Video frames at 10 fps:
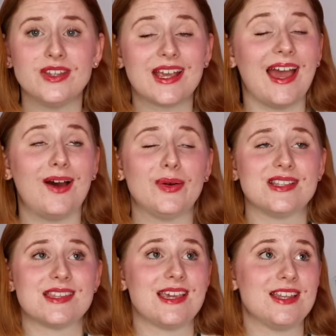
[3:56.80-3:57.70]
you get out
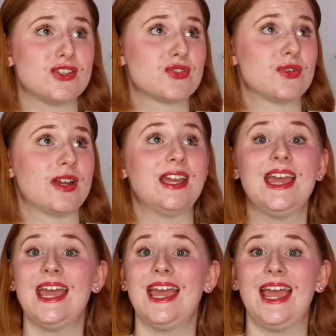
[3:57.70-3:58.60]
into the
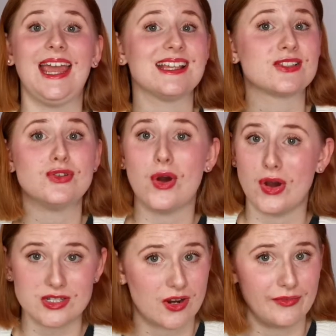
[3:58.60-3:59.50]
industry, it's
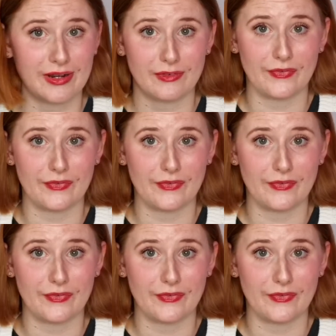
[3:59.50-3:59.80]
not a direct